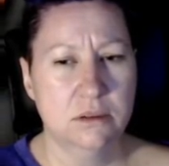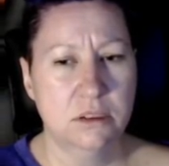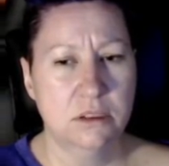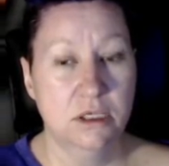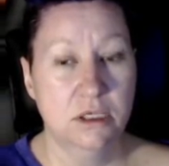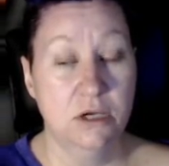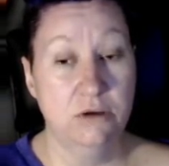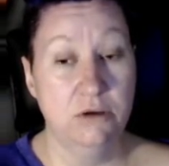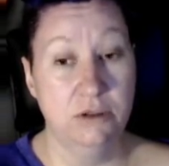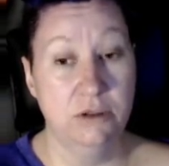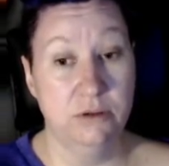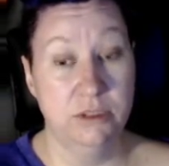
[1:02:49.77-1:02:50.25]

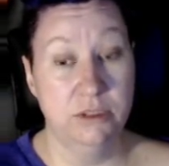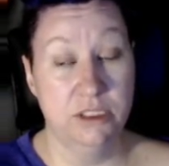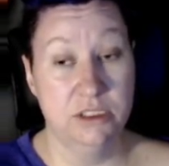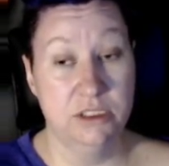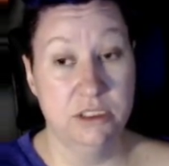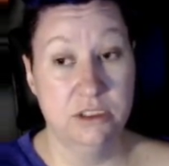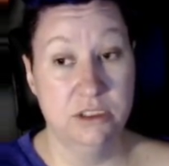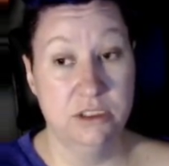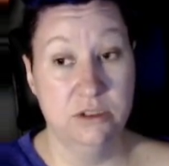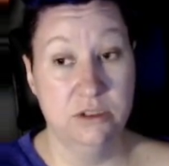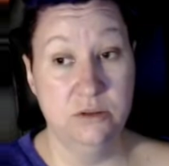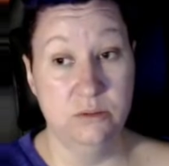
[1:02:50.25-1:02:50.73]
Oh, you
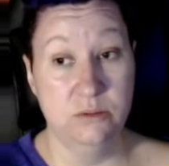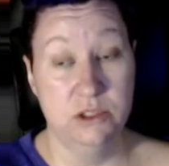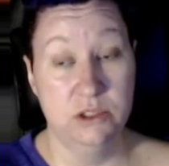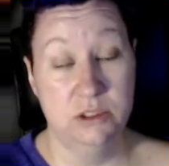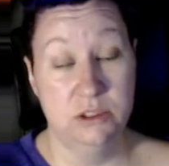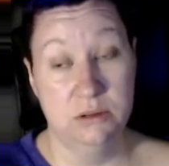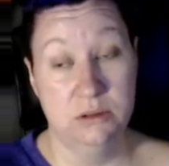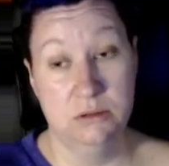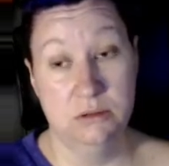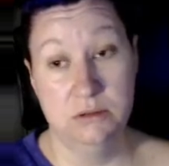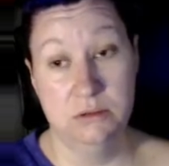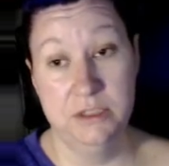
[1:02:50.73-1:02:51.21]
can zoom.
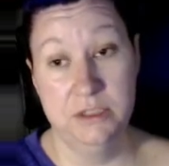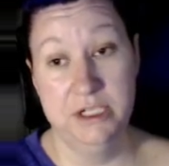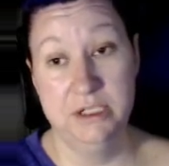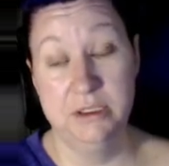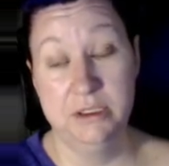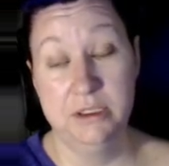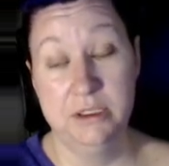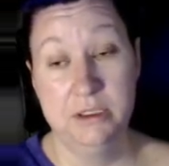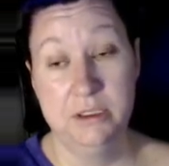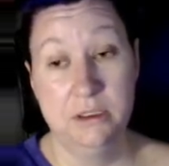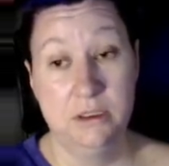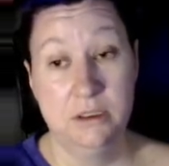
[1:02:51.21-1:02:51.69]

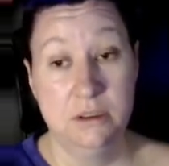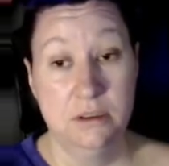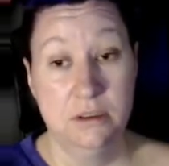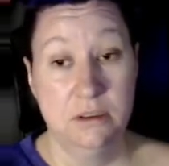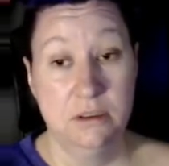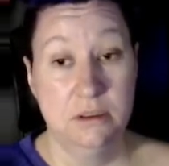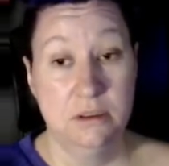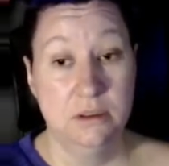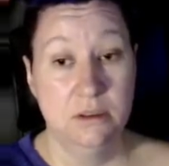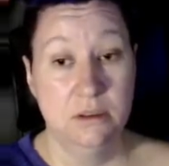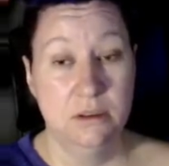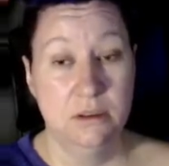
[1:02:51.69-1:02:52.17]
Weird.
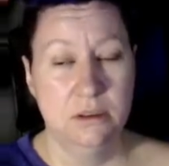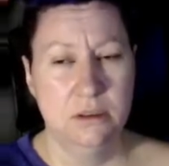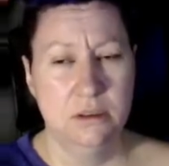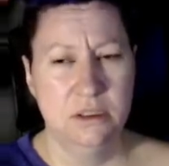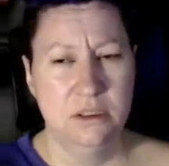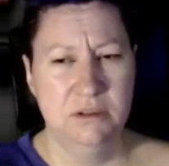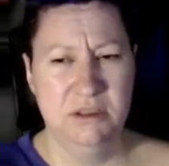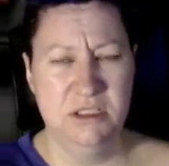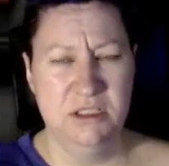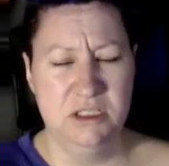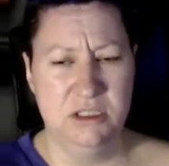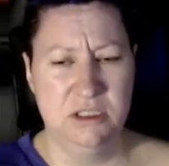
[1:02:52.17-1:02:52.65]

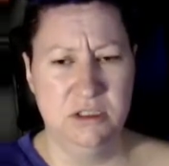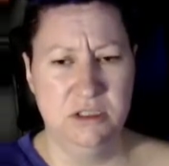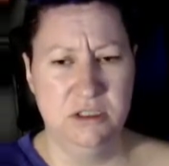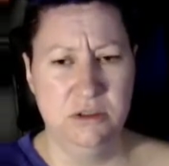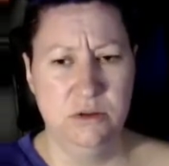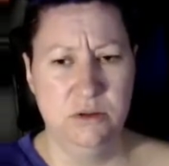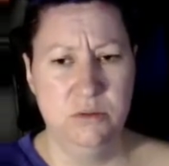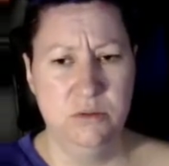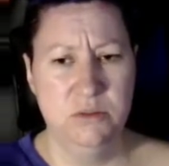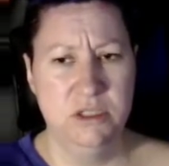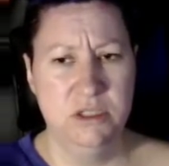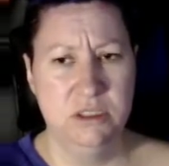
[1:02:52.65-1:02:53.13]
You can
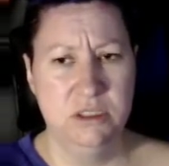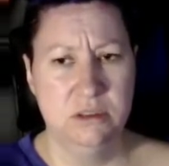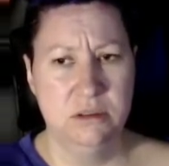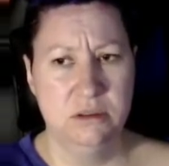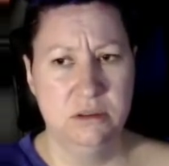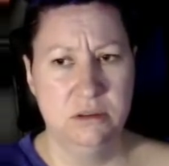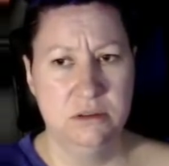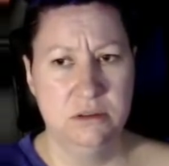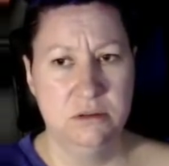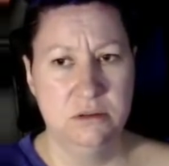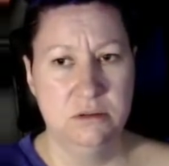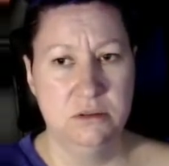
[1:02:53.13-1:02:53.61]
zoom.
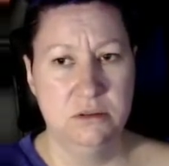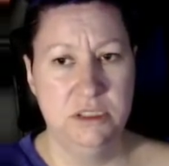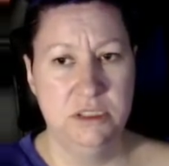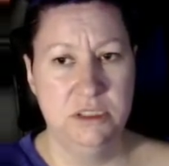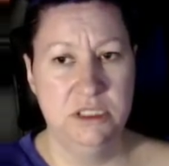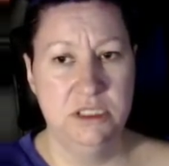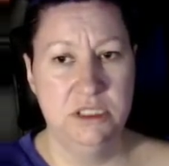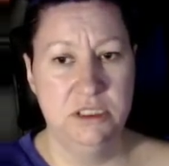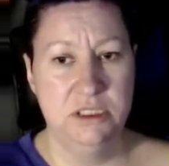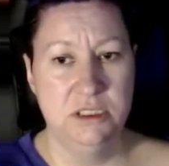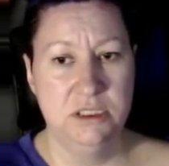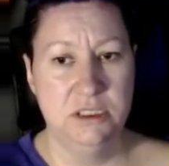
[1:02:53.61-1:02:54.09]

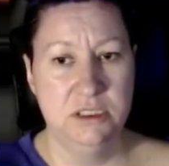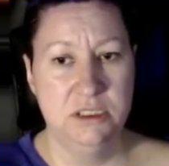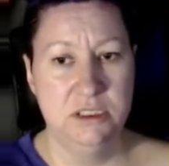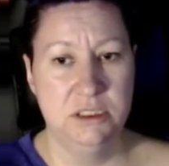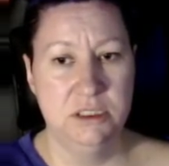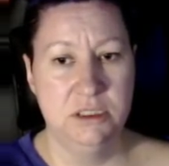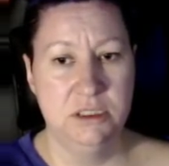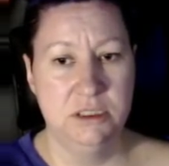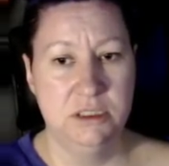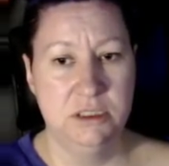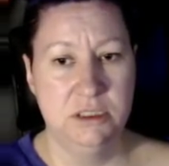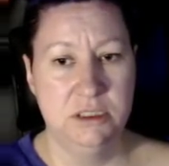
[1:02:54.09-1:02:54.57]

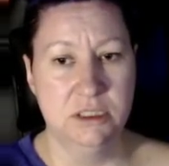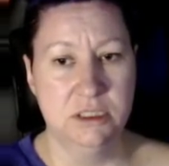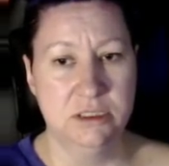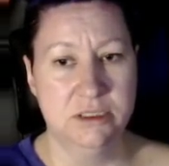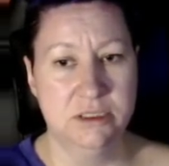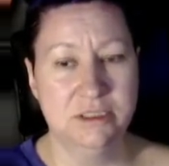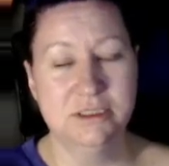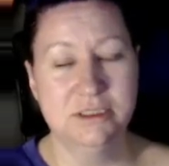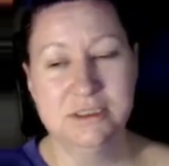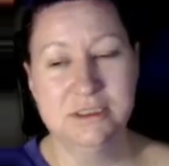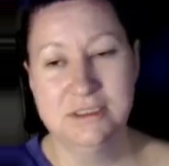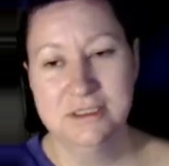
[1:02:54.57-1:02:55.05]
Ooh.
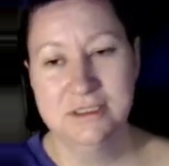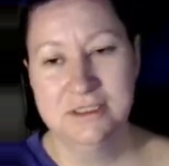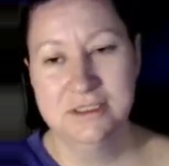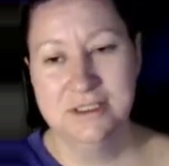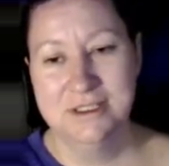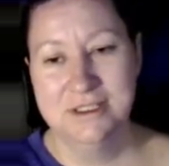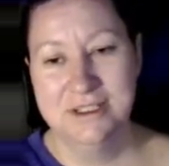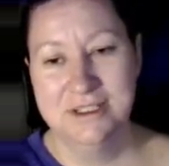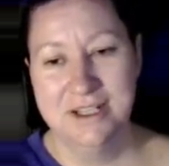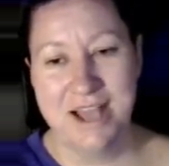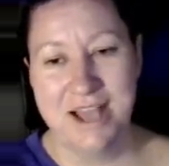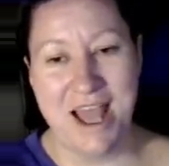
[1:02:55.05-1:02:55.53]

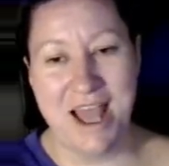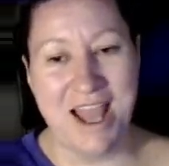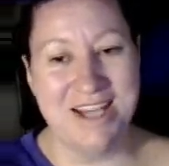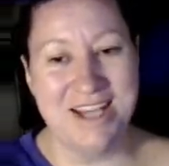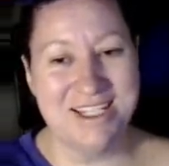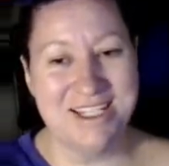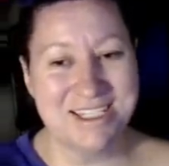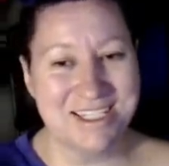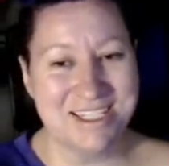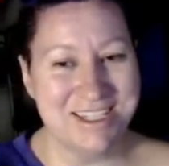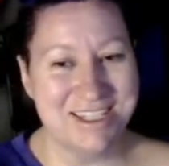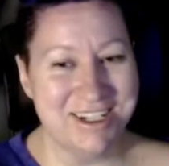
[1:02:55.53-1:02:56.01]
I
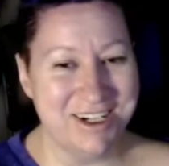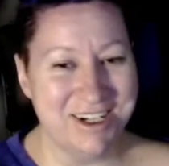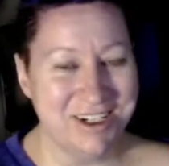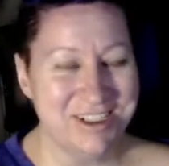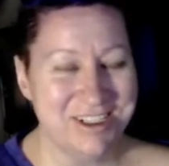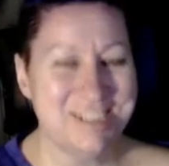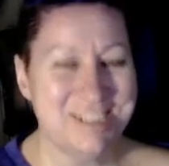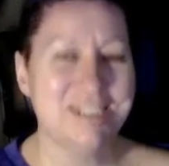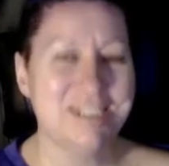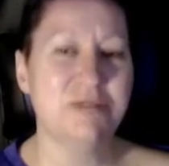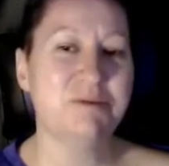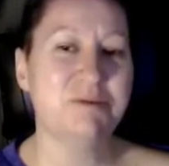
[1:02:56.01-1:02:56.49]
just
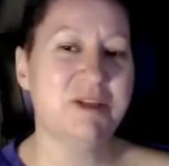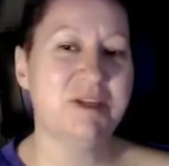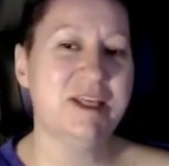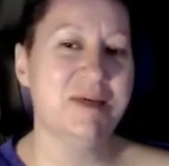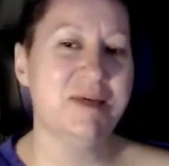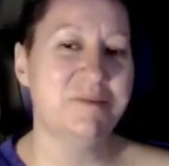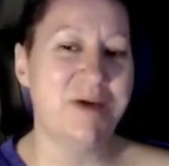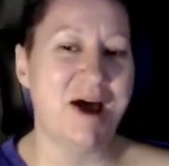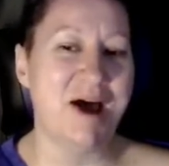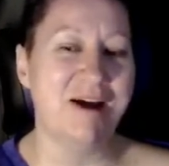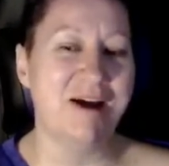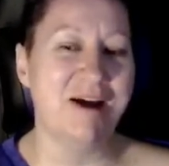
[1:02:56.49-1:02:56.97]
learned
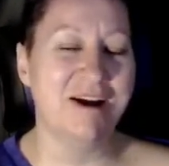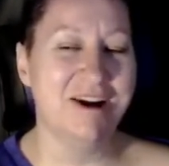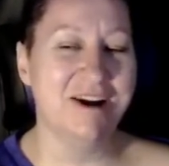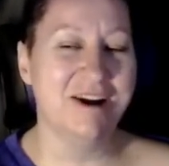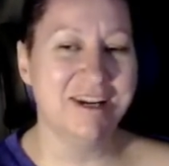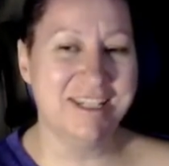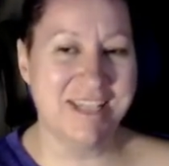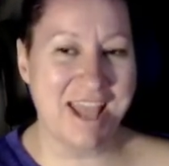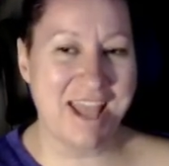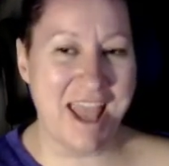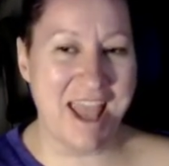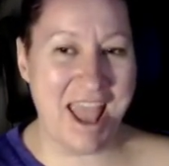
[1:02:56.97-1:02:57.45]
something about
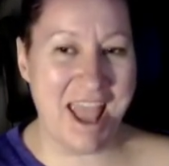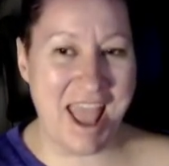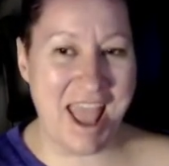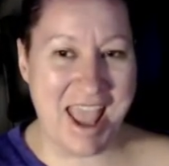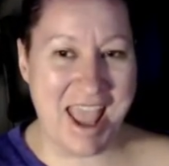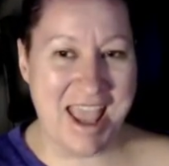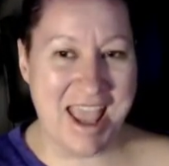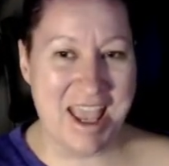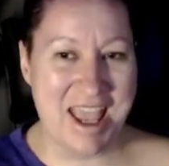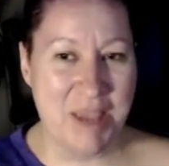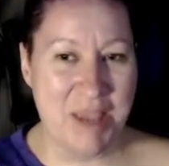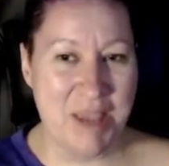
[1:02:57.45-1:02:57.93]
our
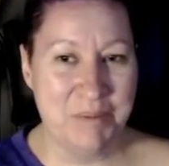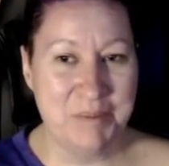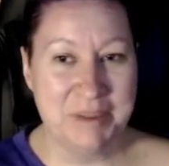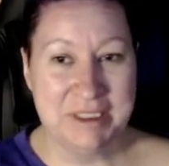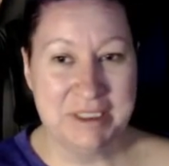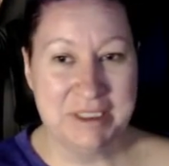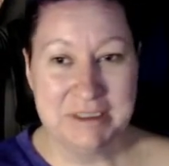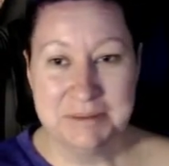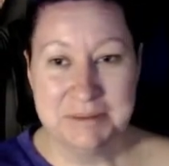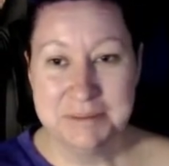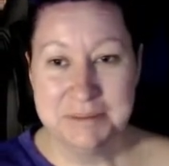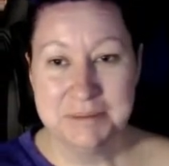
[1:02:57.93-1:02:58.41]
game.
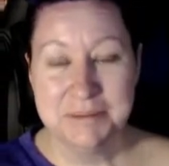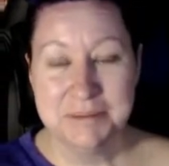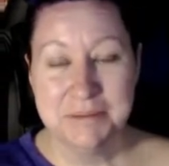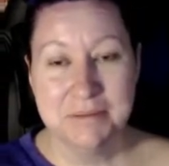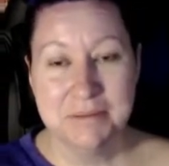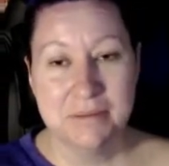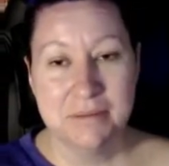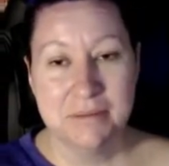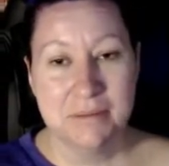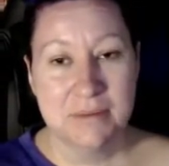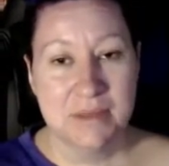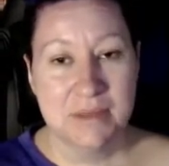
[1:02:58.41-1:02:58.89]

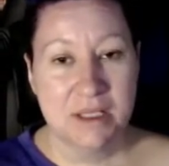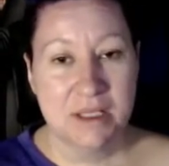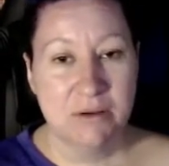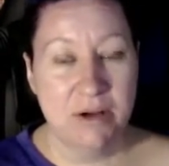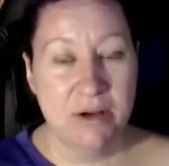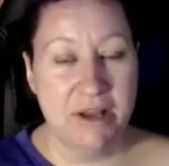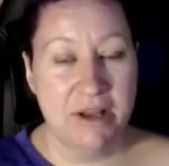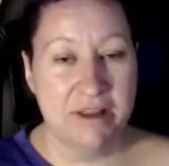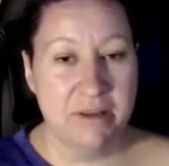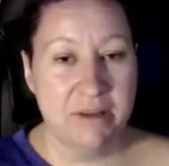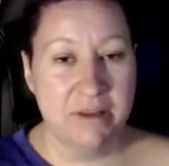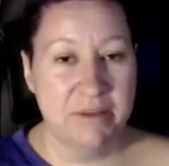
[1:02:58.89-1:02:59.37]

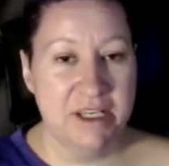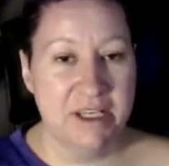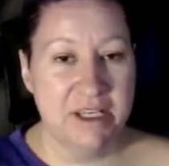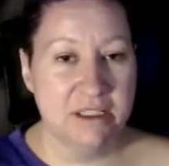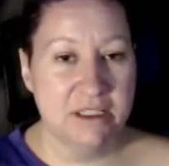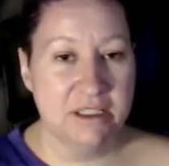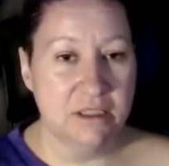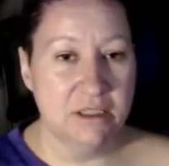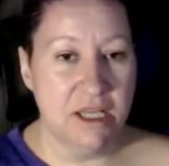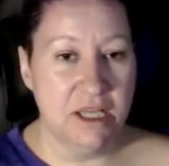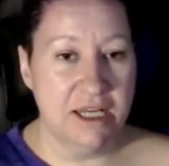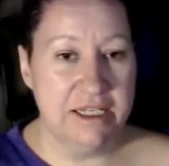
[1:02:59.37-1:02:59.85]
Wow, that makes
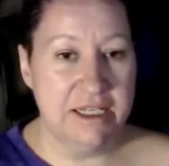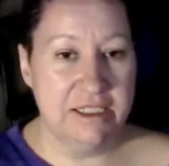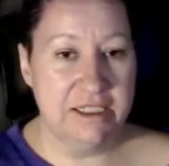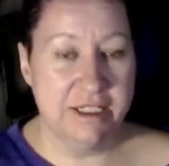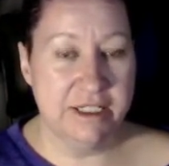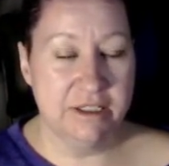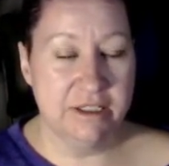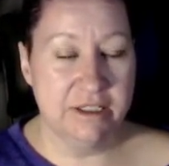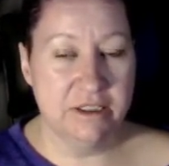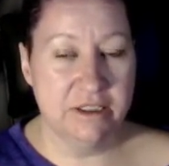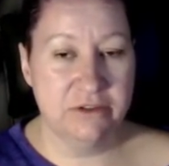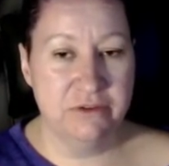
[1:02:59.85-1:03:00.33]
it a lot
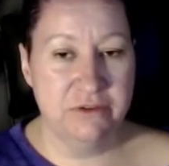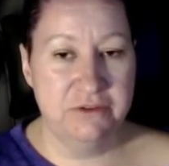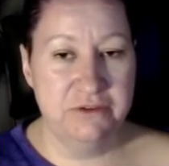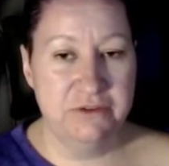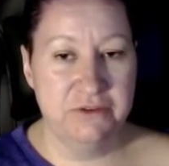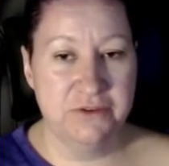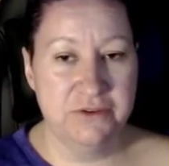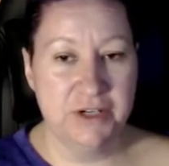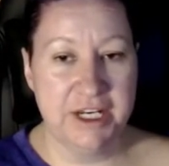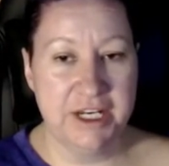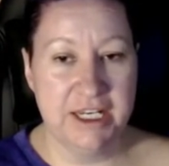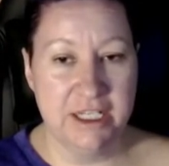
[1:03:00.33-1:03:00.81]
easier to
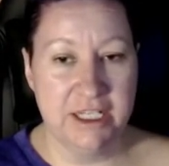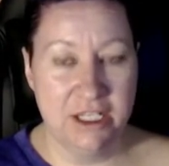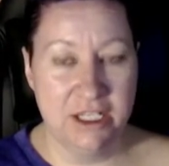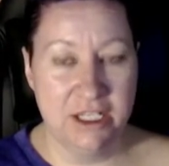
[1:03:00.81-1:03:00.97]
frickin'